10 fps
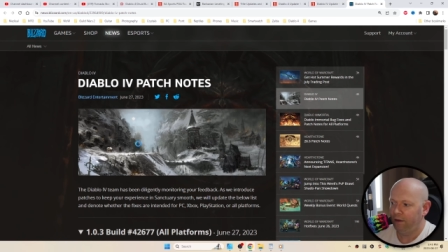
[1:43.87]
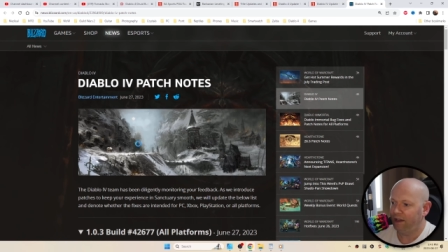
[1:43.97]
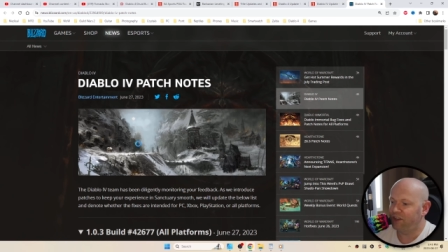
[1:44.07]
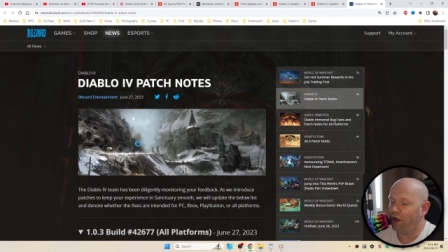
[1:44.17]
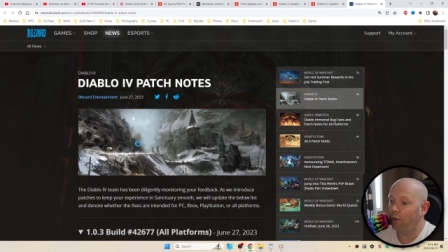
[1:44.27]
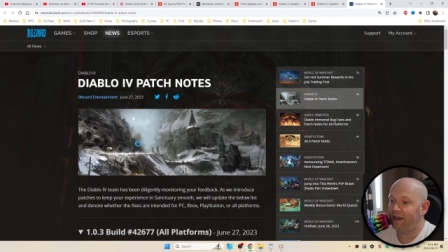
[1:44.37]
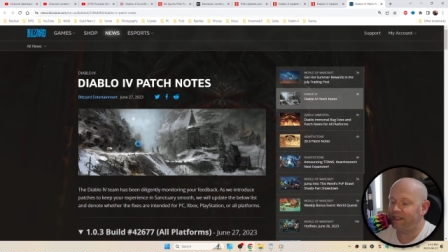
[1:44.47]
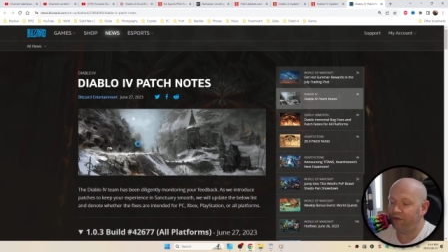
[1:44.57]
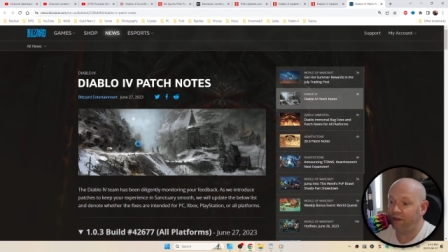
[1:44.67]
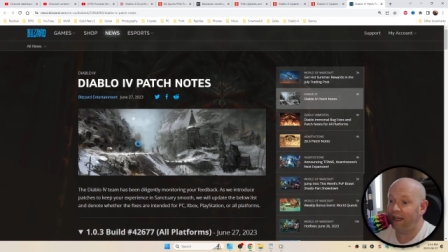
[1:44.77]
As always,
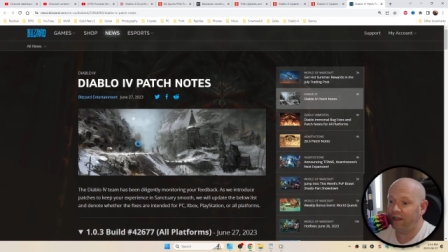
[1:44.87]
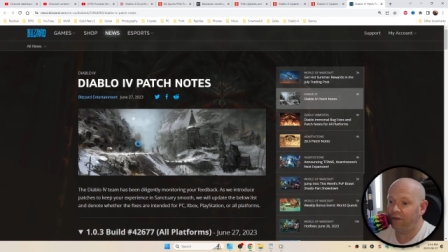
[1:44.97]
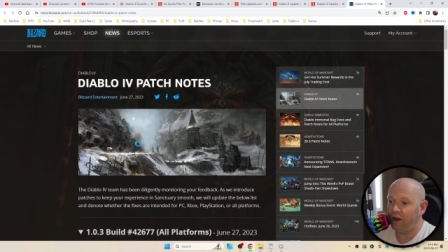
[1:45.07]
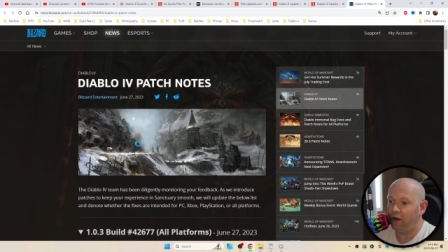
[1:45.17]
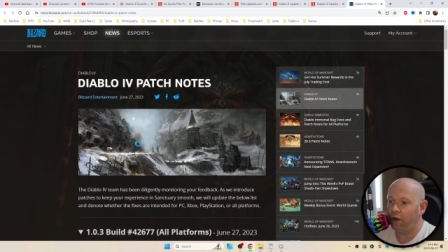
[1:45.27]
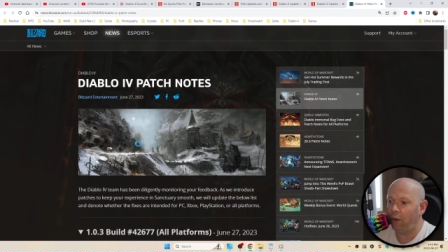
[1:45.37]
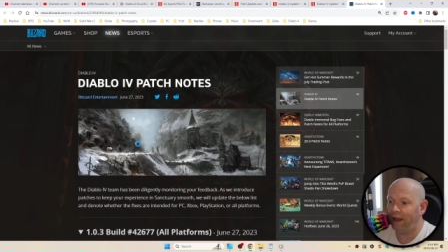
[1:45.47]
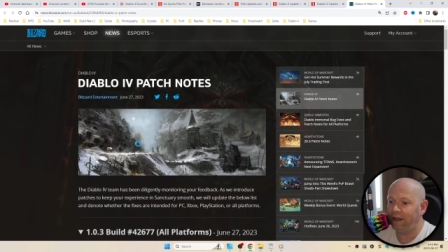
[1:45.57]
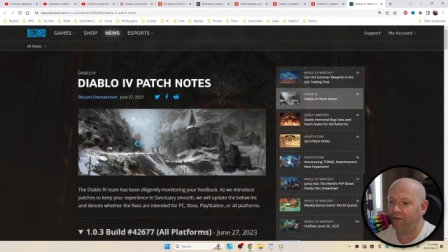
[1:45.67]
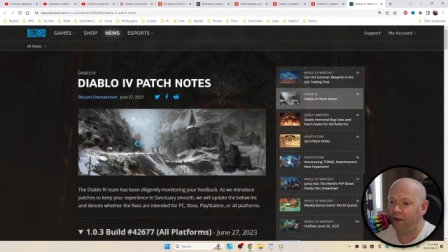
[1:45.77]
if you liked the video, go
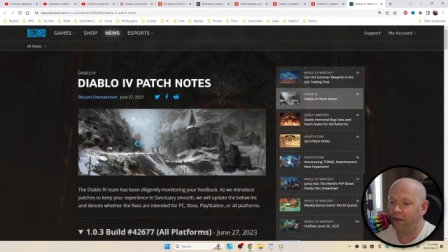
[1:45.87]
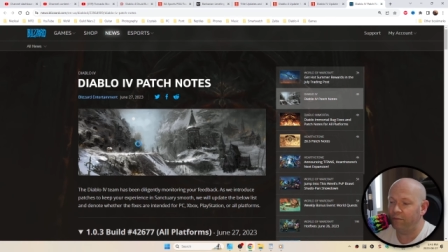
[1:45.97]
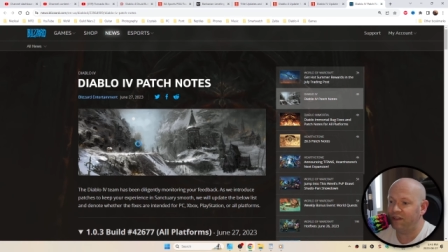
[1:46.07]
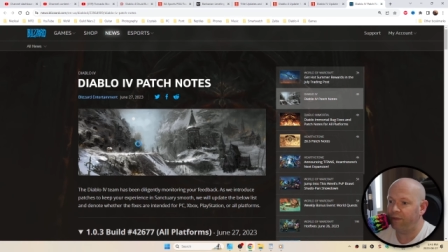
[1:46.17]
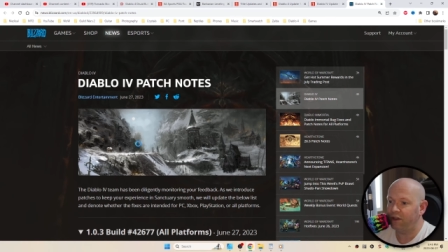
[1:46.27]
ahead, give it a thumbs up.